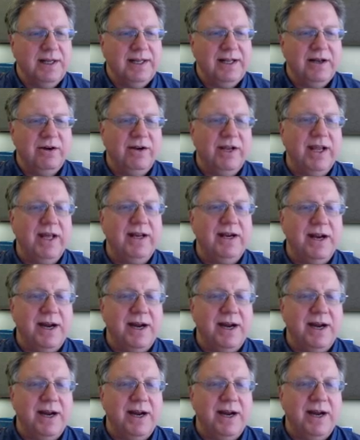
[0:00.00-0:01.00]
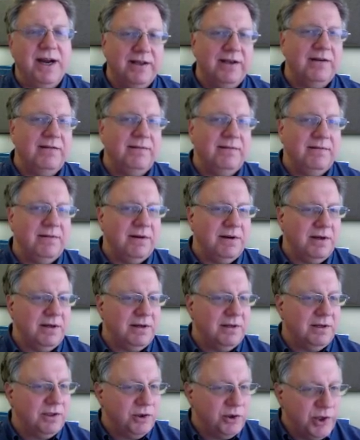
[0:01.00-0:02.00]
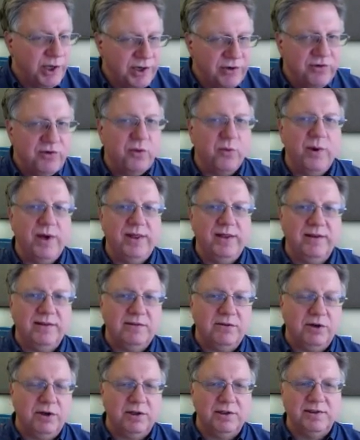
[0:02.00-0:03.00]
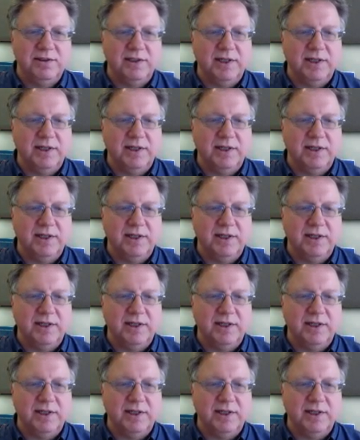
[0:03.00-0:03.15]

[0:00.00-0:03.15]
Now again, I can change the way this looks.